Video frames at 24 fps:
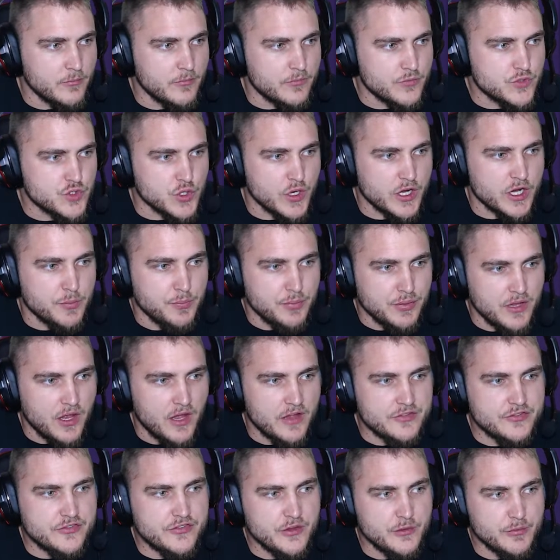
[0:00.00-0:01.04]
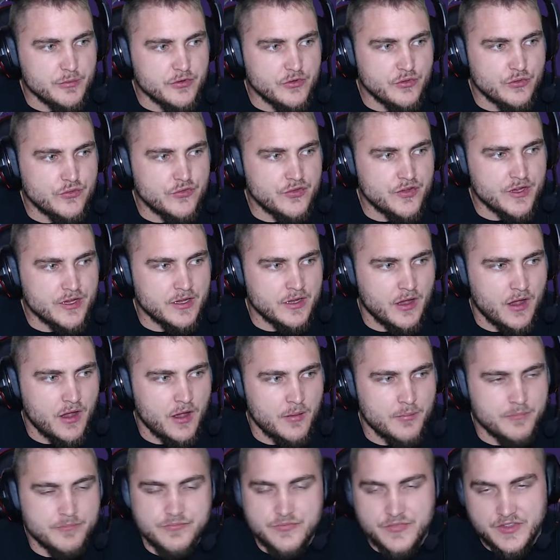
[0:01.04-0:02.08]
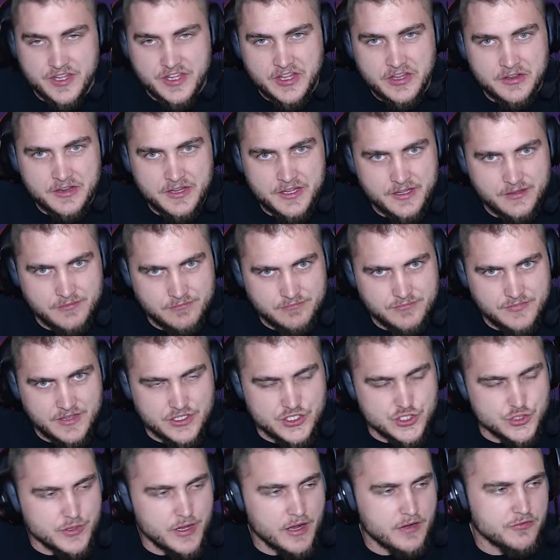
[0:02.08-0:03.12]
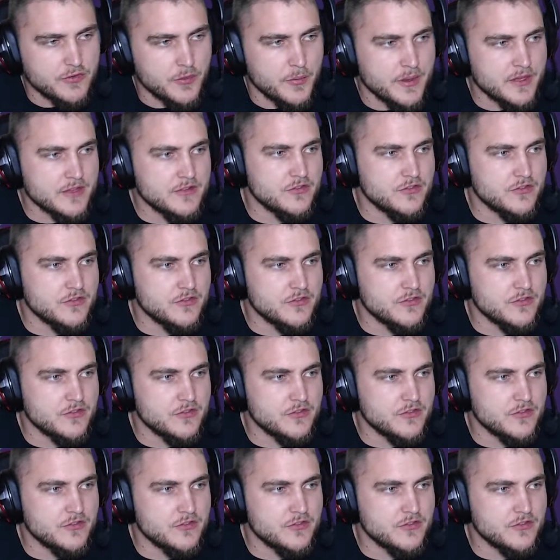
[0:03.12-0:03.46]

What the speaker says: Trick Plus, they're reducing the healing that you get from it.